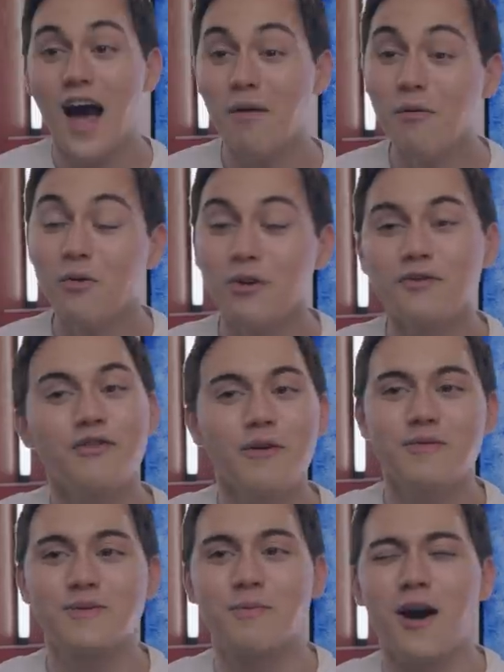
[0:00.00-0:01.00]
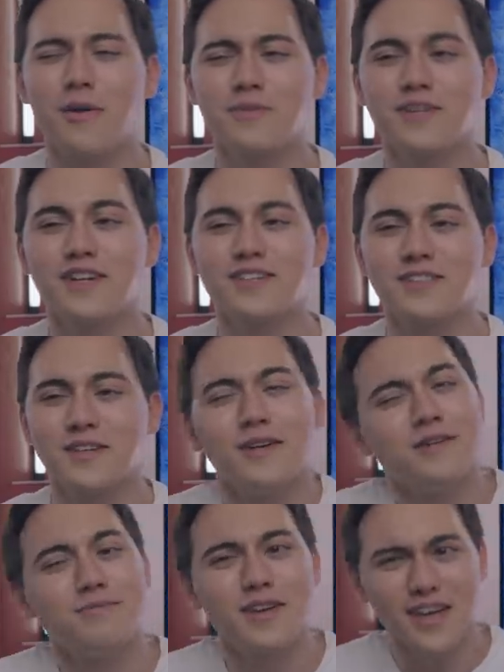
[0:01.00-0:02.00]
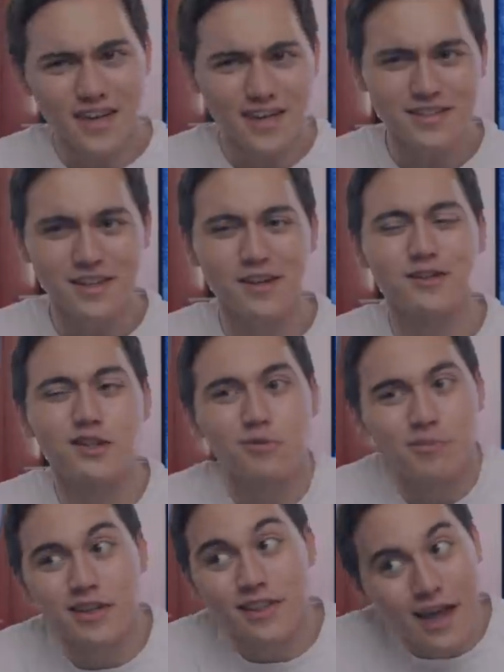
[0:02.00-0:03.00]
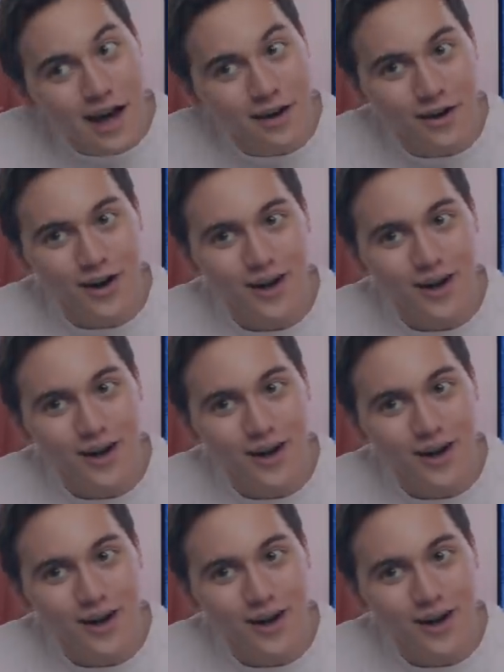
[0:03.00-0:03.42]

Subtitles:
I'm a world famous pop star, so making a song shouldn't be that